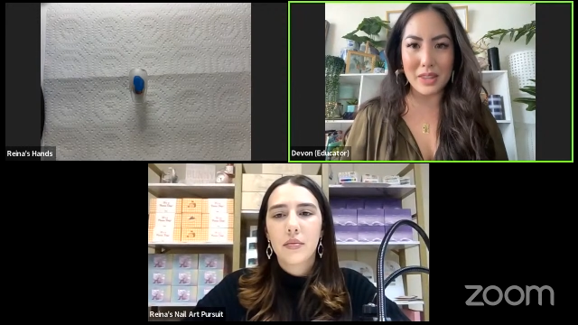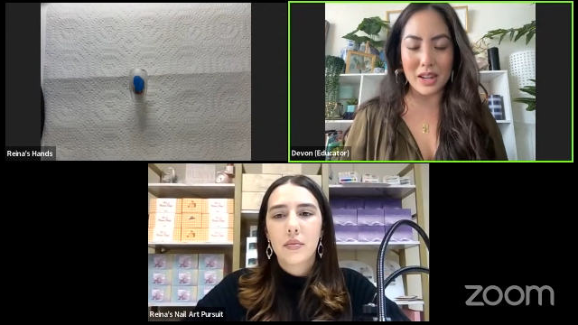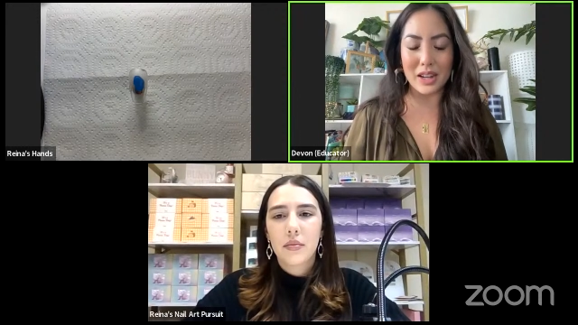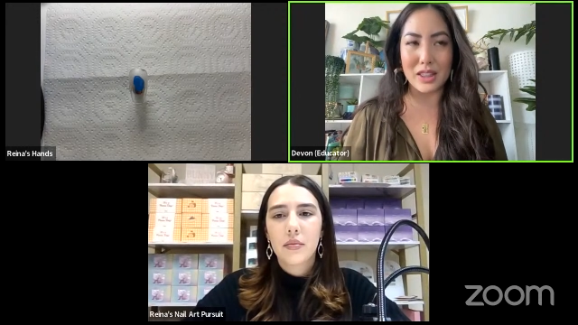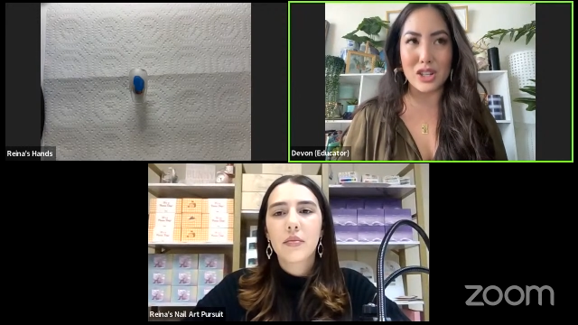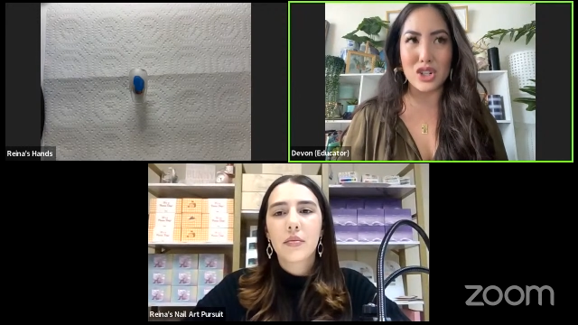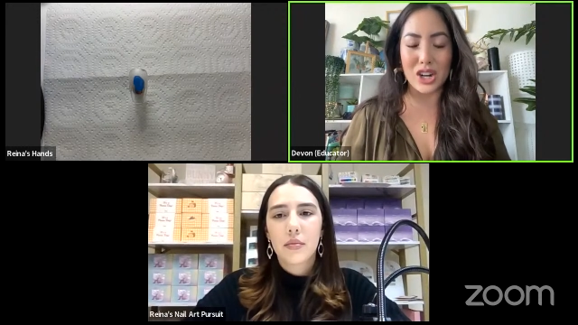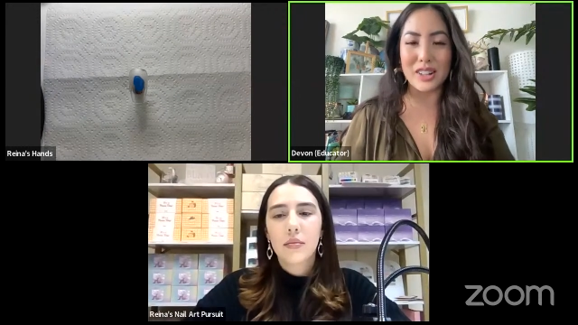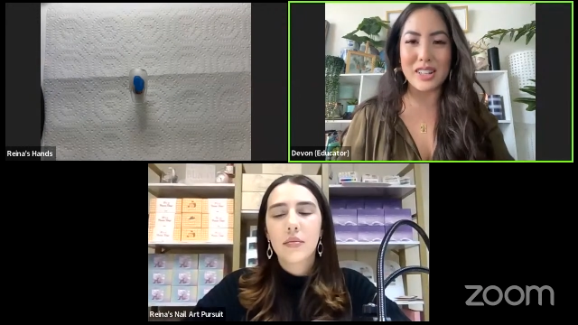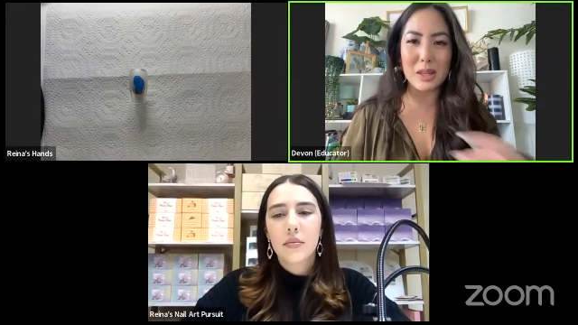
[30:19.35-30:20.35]
Speaker 1: uh, the
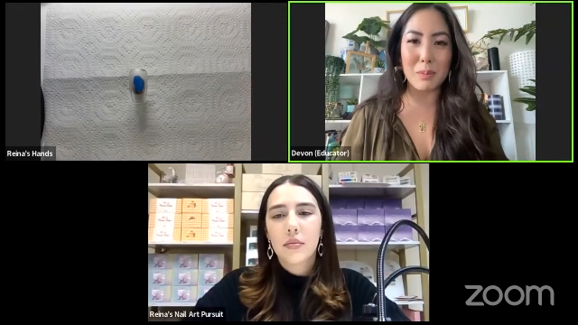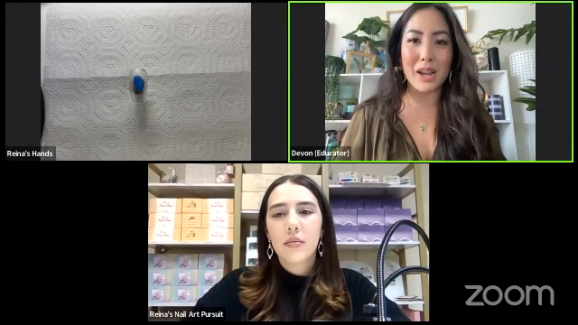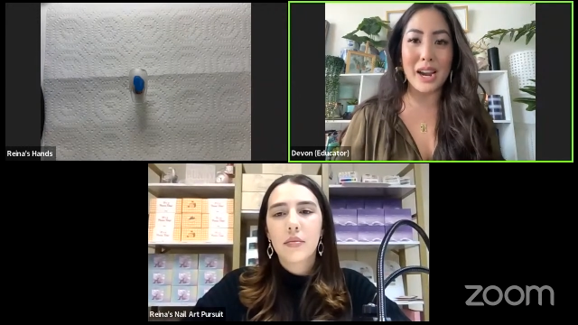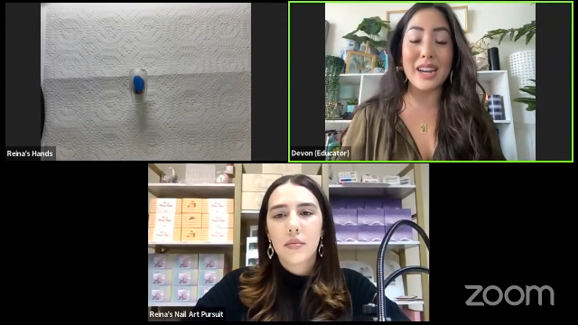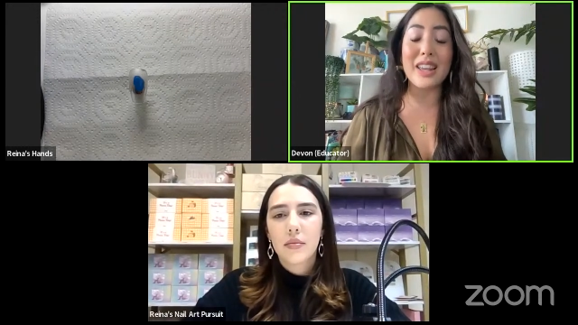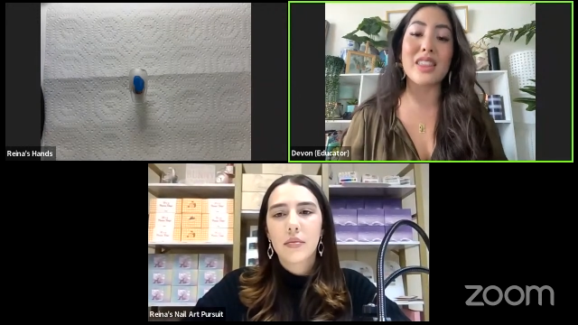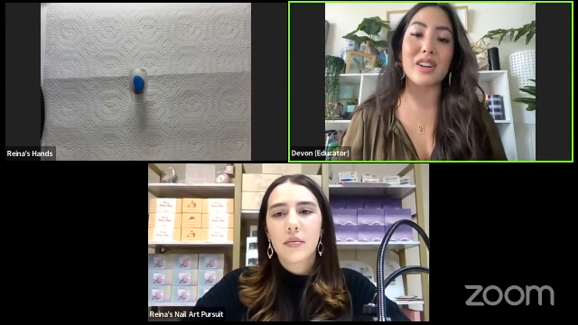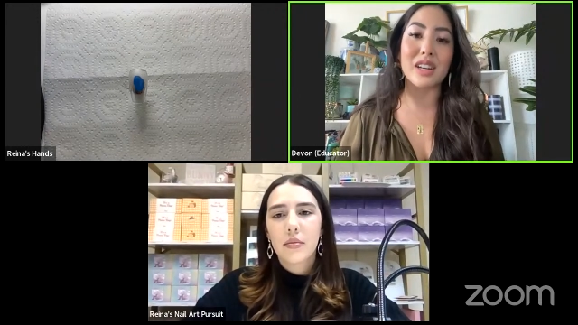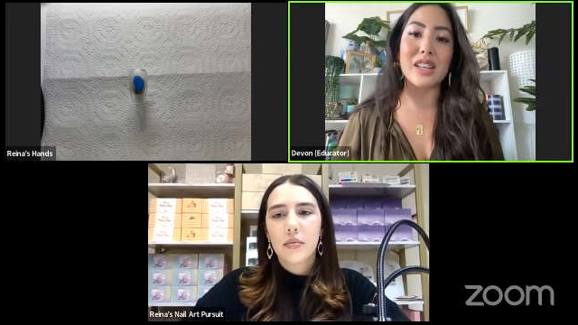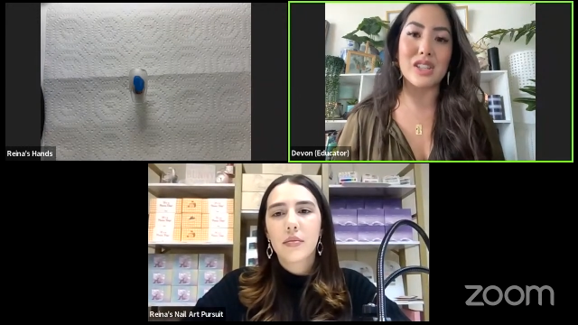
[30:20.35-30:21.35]
gel is applied,
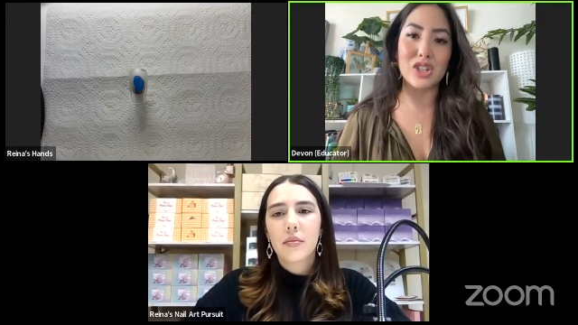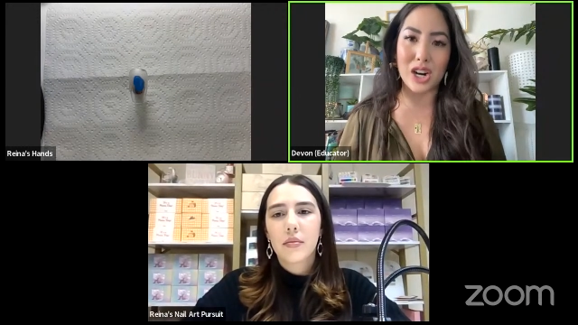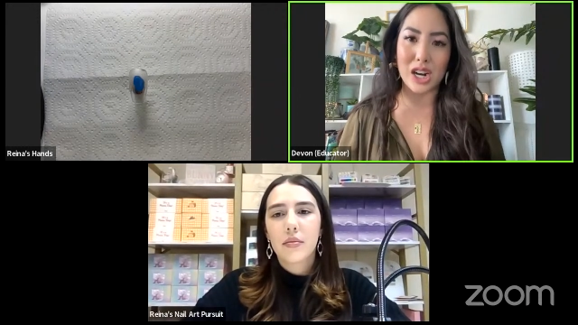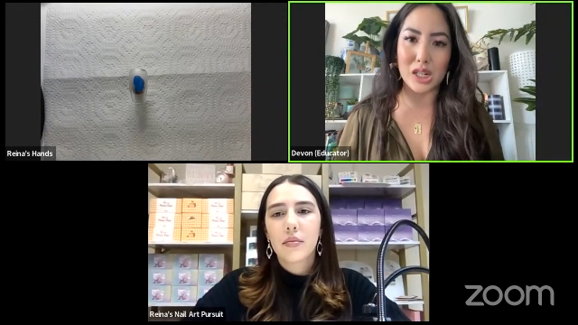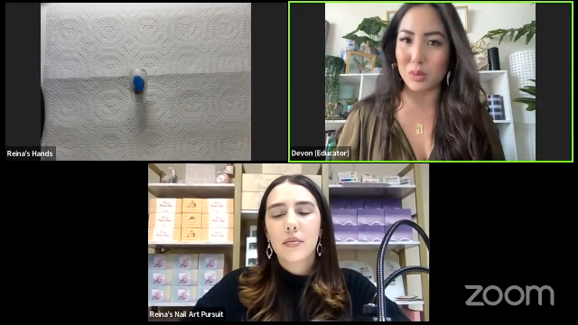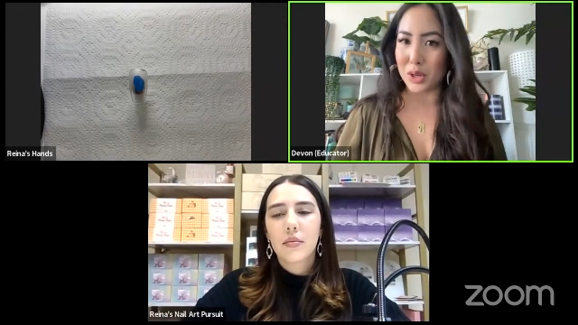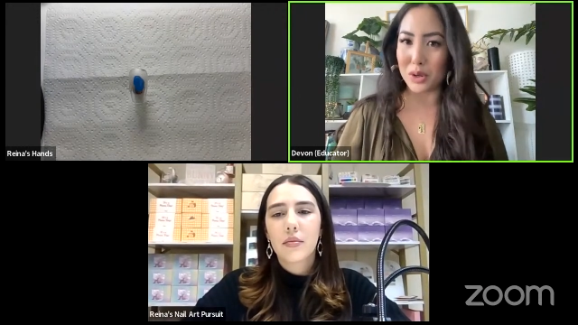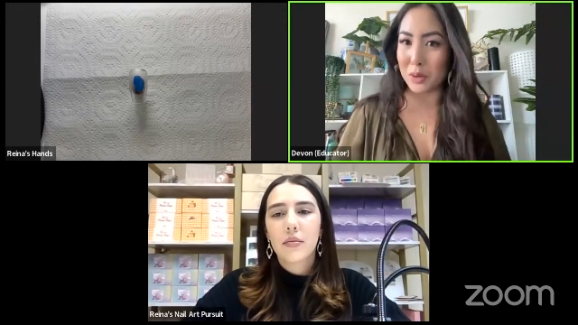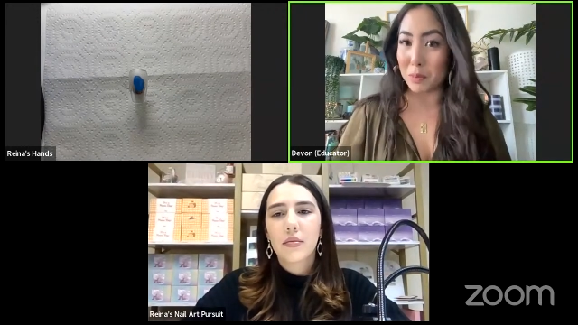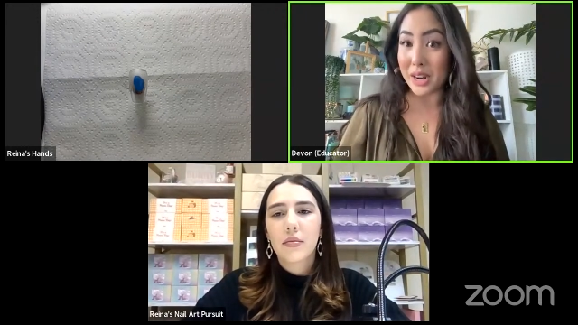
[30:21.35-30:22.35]
there is a chance where you
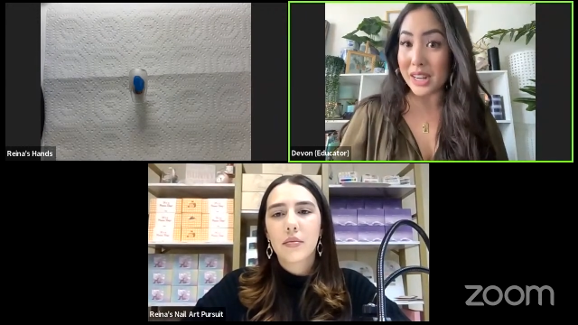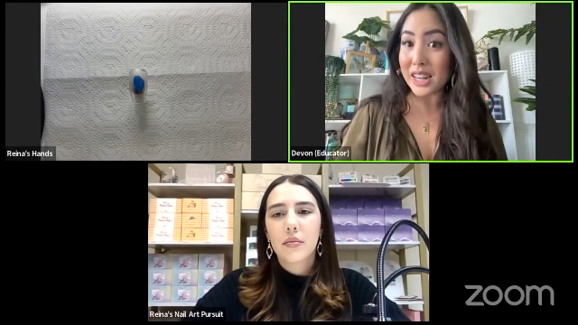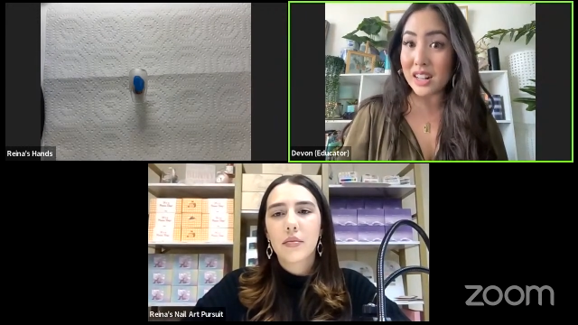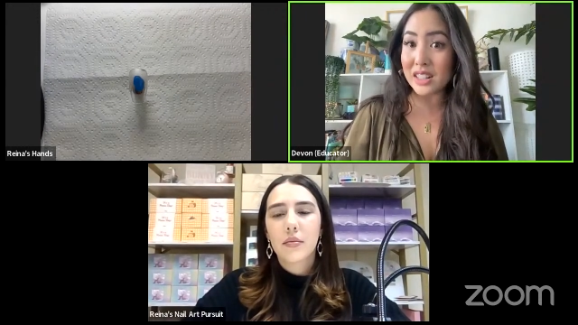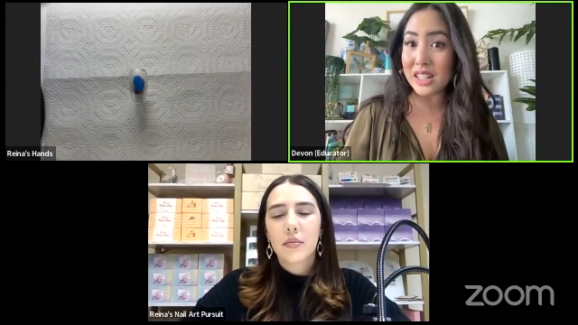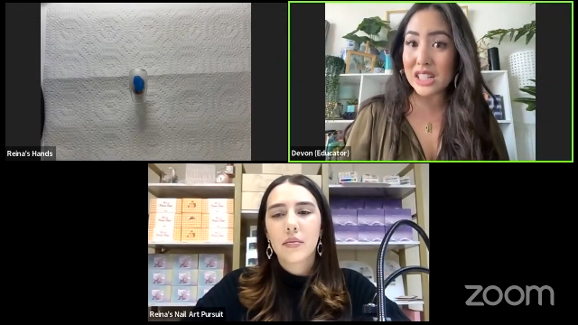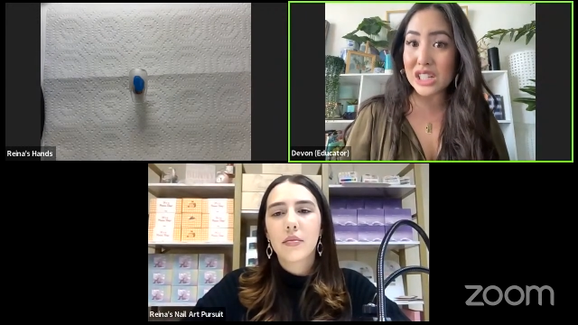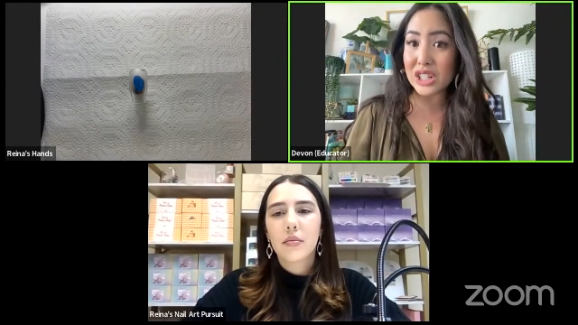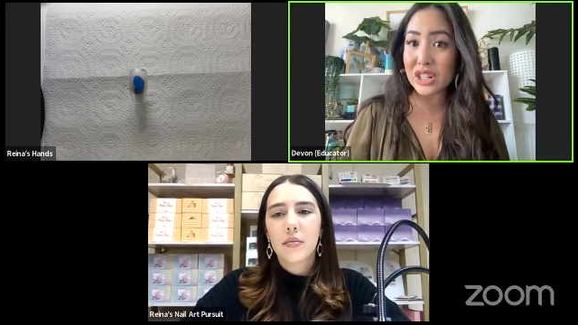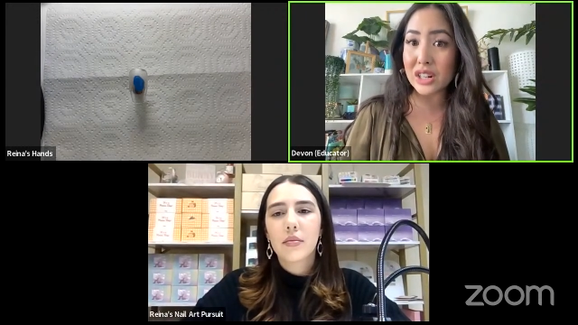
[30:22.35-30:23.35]
could break a nail
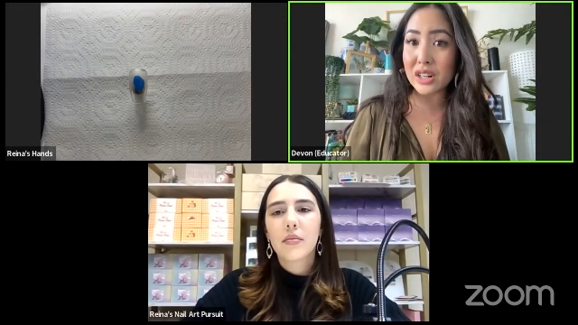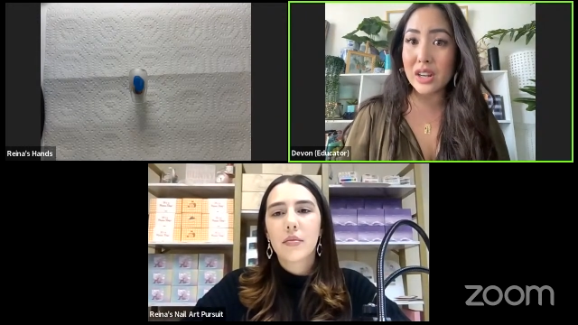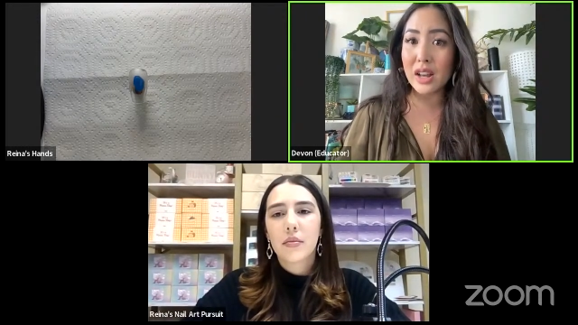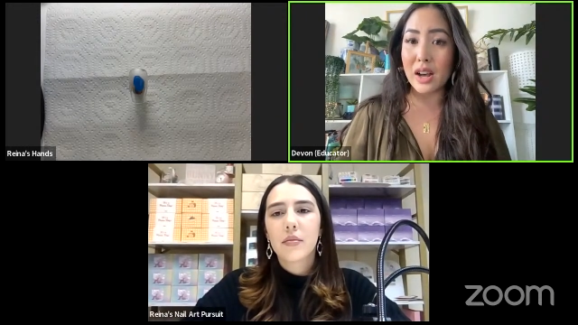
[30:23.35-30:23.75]
easier.